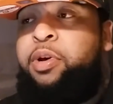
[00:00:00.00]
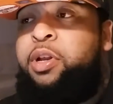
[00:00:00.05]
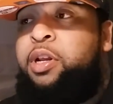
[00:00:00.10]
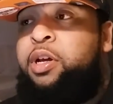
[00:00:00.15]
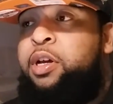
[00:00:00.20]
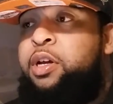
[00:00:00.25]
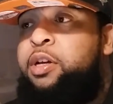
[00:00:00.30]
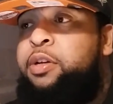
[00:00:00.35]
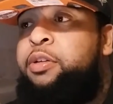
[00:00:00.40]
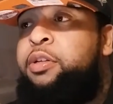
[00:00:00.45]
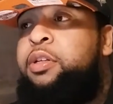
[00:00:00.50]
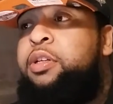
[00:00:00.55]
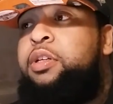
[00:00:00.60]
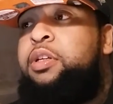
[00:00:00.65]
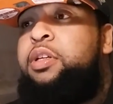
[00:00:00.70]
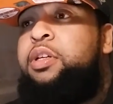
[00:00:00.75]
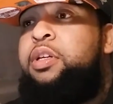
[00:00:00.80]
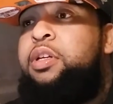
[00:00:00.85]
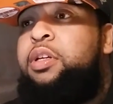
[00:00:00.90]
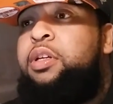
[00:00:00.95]
But
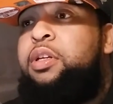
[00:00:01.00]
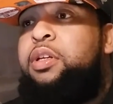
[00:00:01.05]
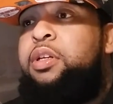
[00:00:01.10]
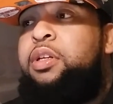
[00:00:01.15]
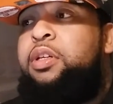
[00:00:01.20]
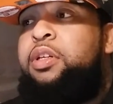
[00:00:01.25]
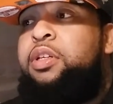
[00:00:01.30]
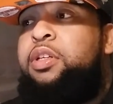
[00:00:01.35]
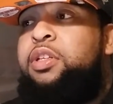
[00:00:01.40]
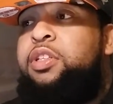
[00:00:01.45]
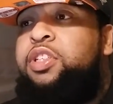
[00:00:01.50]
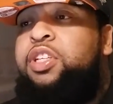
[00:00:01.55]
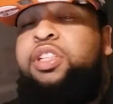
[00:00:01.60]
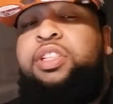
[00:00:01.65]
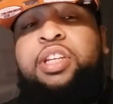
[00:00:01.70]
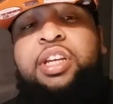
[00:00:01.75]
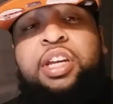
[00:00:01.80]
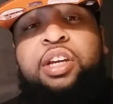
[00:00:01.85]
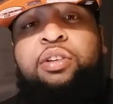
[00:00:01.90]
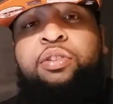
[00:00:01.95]

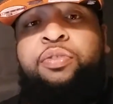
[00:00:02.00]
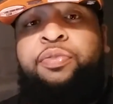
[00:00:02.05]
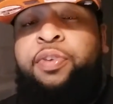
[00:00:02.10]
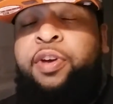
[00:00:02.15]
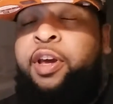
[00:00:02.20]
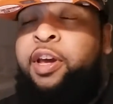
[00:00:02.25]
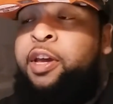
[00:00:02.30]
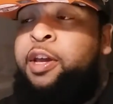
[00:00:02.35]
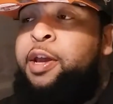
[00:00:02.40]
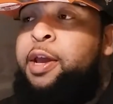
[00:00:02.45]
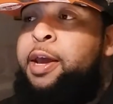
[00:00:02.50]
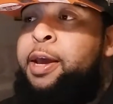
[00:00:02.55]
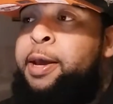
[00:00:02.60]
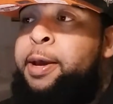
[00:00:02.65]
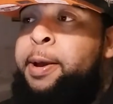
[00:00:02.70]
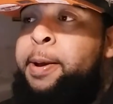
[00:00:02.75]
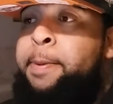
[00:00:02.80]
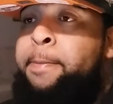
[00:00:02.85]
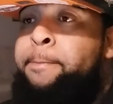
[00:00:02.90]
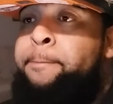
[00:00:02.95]
she's an Eagles fan,
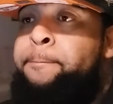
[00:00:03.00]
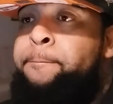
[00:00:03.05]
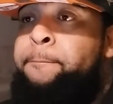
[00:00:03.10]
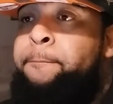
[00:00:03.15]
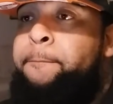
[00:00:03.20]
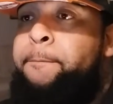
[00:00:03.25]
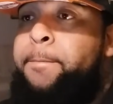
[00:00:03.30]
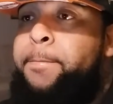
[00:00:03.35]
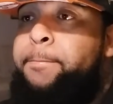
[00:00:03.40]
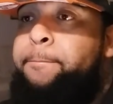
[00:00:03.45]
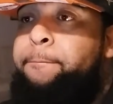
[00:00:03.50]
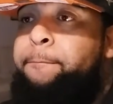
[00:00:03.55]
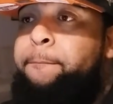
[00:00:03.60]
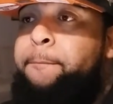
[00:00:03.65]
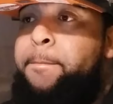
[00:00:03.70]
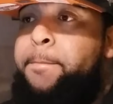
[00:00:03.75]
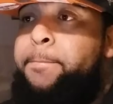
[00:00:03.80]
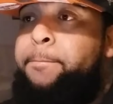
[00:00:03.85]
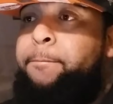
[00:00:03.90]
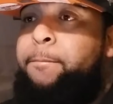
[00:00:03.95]
and
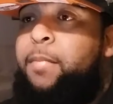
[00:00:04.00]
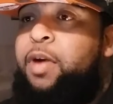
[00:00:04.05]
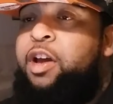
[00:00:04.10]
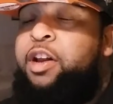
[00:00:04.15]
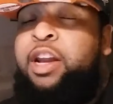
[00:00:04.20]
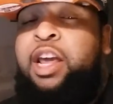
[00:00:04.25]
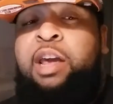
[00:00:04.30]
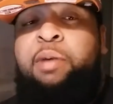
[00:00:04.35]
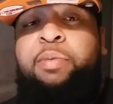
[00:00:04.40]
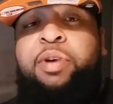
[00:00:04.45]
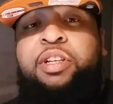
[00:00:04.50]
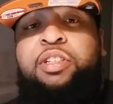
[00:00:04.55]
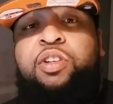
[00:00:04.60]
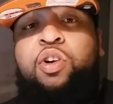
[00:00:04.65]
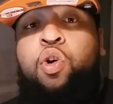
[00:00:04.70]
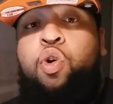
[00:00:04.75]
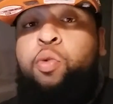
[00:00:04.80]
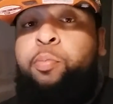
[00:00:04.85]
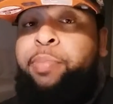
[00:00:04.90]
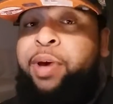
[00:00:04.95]
her name is
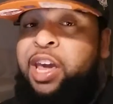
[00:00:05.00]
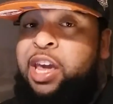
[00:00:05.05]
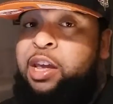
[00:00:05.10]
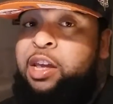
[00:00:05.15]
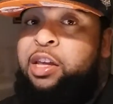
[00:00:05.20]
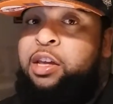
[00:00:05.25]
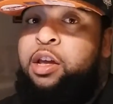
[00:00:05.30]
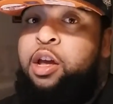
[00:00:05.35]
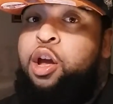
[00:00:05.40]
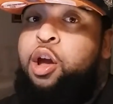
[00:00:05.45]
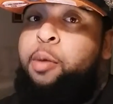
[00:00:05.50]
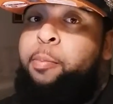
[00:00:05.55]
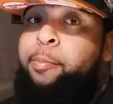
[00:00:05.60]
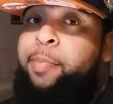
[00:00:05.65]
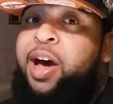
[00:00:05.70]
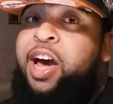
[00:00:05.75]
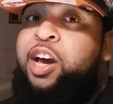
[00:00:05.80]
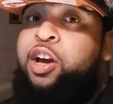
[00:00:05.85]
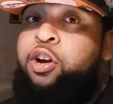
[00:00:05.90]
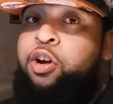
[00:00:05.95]
Obey
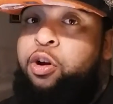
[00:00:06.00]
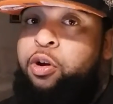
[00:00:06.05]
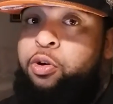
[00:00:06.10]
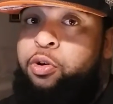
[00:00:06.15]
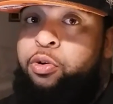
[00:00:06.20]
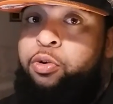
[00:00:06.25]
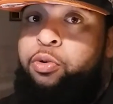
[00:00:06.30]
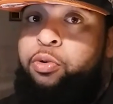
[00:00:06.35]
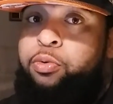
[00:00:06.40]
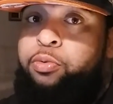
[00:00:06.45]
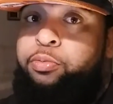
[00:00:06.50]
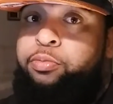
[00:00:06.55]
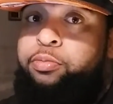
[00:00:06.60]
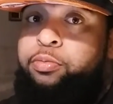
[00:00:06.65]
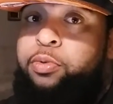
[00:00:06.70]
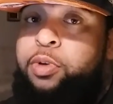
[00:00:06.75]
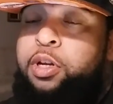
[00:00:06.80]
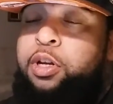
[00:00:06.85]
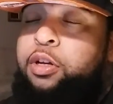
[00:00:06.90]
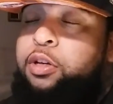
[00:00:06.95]
My Curve.
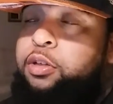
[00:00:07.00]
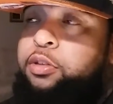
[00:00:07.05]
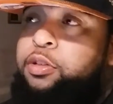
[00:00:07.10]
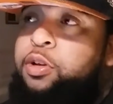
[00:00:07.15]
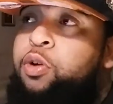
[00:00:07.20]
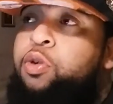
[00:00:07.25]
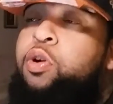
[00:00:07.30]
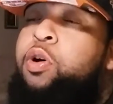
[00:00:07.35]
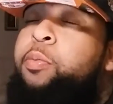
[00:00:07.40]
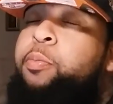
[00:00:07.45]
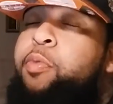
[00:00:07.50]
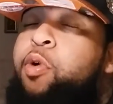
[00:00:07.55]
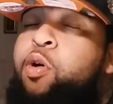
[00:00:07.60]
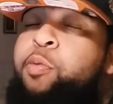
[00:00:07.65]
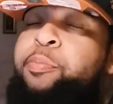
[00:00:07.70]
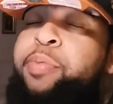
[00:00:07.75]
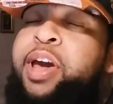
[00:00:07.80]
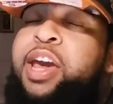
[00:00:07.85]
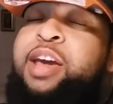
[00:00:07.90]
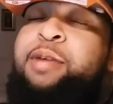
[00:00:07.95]
No,
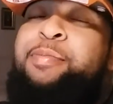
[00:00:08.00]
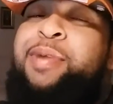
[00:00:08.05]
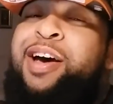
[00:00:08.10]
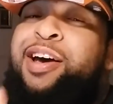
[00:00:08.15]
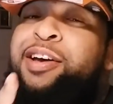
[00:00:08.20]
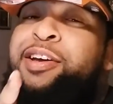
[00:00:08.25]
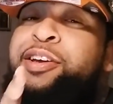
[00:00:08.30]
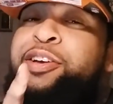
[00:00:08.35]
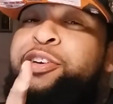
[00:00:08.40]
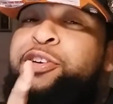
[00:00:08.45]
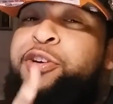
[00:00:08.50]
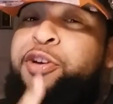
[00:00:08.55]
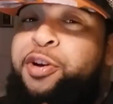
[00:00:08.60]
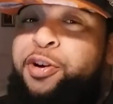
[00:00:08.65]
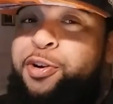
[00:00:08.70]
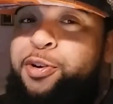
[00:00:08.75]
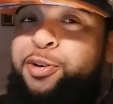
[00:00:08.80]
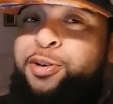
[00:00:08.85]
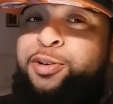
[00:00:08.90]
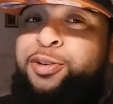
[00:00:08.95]
Obey My
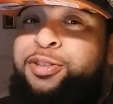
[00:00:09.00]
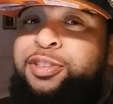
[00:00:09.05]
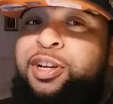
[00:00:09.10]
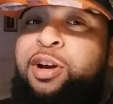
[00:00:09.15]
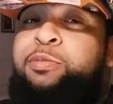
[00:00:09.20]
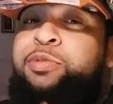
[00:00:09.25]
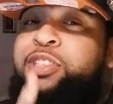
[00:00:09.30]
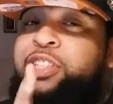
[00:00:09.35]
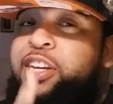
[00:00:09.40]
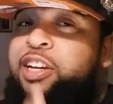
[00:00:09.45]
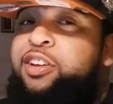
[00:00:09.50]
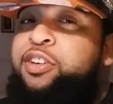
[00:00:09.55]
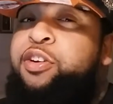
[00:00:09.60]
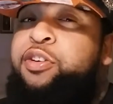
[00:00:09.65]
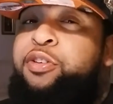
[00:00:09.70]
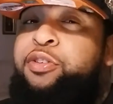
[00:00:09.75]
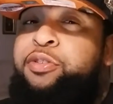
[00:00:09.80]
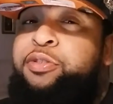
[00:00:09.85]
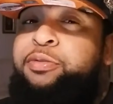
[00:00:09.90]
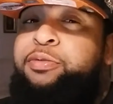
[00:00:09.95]
Curls. I'm going to say
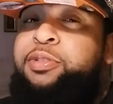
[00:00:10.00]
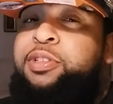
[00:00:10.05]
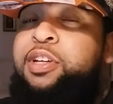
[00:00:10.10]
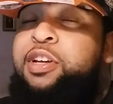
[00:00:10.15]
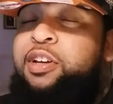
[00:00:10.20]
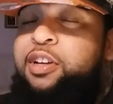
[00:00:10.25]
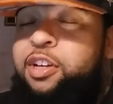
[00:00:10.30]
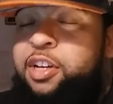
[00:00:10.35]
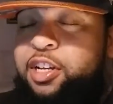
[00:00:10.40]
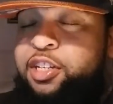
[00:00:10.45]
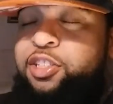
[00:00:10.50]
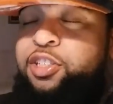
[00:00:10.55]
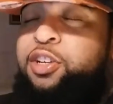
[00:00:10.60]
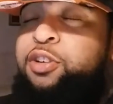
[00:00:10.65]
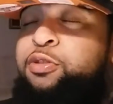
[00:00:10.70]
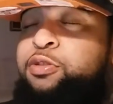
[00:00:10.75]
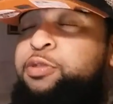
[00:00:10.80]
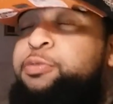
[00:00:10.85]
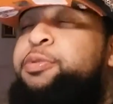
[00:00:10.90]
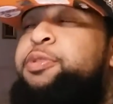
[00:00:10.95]
curves.
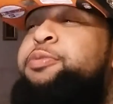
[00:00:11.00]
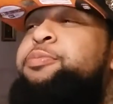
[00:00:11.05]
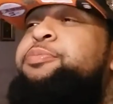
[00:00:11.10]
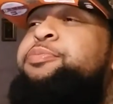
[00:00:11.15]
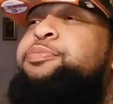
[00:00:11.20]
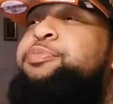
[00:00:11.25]
Excuse me.